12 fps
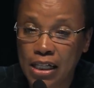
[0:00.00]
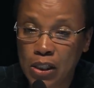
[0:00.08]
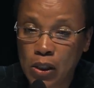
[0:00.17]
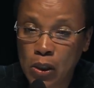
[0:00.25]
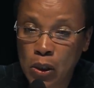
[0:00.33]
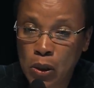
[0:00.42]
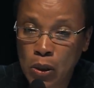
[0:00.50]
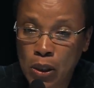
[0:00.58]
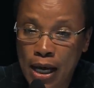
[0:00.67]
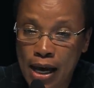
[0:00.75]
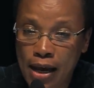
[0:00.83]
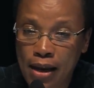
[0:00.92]
So,
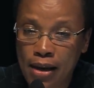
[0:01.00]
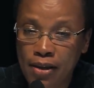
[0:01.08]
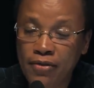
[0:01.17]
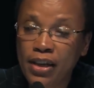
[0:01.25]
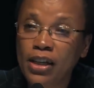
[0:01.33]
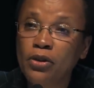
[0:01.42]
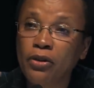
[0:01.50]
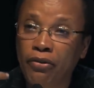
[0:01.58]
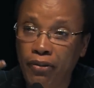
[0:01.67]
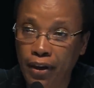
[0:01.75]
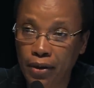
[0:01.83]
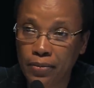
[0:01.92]
and even in the
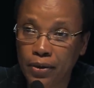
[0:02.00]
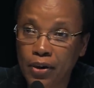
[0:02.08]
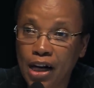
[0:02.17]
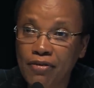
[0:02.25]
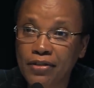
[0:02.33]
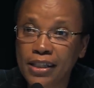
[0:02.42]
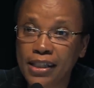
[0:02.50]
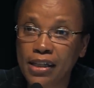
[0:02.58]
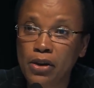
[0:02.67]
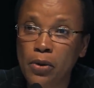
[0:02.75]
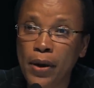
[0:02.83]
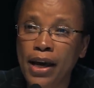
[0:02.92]
film, you have
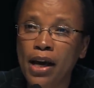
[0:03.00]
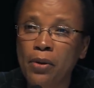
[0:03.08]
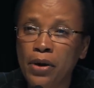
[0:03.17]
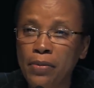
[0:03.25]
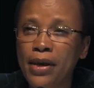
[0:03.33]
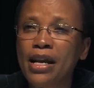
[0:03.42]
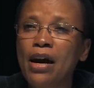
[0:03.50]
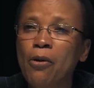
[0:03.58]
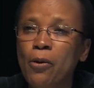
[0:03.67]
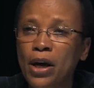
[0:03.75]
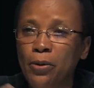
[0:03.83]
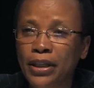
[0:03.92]
seen where women
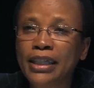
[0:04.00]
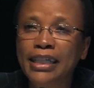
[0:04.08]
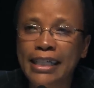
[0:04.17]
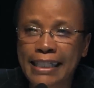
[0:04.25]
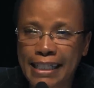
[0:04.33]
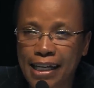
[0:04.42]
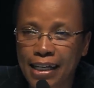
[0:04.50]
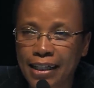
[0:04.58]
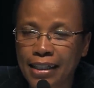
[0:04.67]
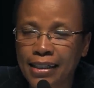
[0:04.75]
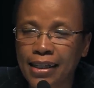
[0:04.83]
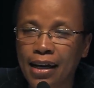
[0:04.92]
were witnessing
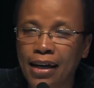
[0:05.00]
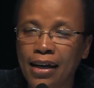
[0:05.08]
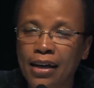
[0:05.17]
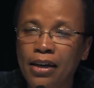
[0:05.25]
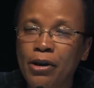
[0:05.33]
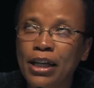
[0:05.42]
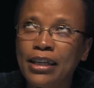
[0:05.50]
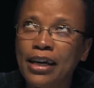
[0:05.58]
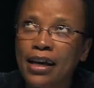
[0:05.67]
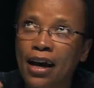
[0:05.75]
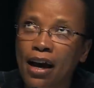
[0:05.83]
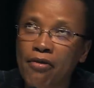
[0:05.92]
that even
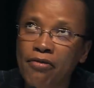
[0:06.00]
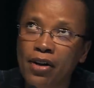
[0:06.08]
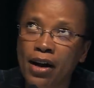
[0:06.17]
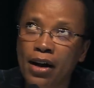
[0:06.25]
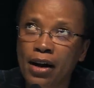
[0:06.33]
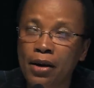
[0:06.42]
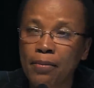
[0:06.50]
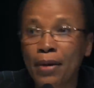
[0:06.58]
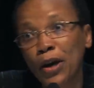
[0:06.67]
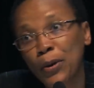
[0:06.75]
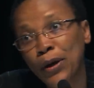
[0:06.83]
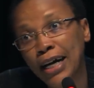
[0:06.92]
they have
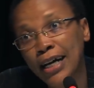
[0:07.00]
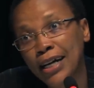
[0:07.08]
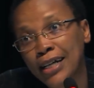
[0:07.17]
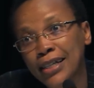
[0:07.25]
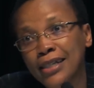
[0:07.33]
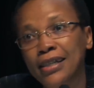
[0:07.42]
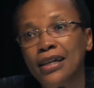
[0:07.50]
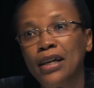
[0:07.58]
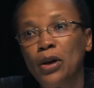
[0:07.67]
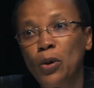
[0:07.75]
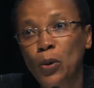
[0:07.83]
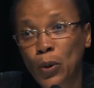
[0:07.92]
biogas,
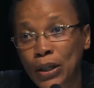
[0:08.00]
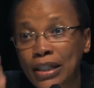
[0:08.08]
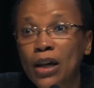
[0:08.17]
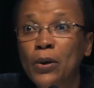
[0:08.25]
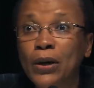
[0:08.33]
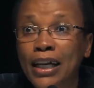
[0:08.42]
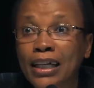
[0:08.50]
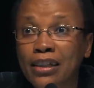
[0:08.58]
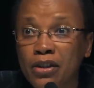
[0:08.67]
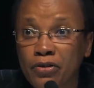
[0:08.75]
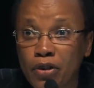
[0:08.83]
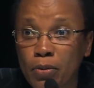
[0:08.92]
water
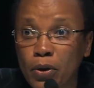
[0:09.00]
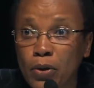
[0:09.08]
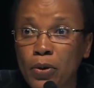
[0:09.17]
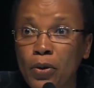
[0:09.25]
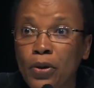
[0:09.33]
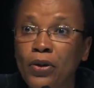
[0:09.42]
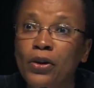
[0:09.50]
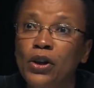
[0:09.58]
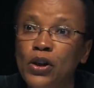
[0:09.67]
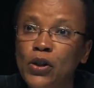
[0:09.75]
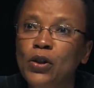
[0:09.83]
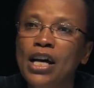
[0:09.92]
collected from the roof,
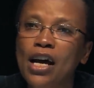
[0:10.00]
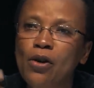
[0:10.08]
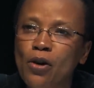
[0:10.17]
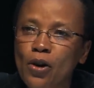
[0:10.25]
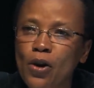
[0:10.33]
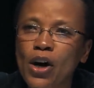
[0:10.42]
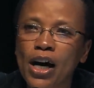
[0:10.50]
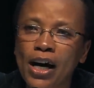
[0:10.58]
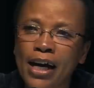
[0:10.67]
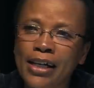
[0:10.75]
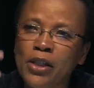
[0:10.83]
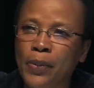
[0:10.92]
so they are no
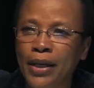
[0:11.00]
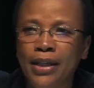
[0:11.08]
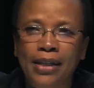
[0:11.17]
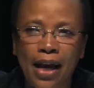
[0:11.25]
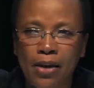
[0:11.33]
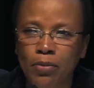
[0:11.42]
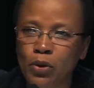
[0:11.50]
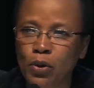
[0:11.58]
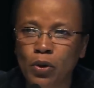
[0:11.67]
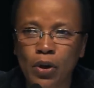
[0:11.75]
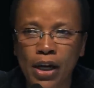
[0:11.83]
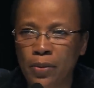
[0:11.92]
longer spend time to
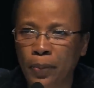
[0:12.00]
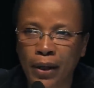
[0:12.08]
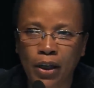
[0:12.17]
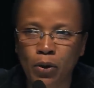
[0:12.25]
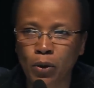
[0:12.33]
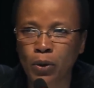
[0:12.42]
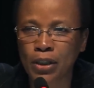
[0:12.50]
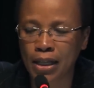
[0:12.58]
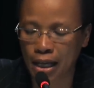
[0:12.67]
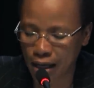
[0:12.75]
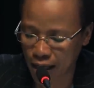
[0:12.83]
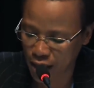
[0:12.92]
go and pick the
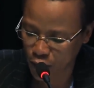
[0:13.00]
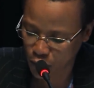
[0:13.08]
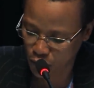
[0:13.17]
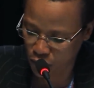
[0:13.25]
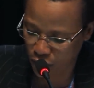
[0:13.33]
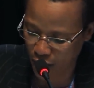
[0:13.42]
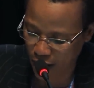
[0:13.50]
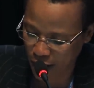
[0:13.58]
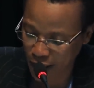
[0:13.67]
water so far.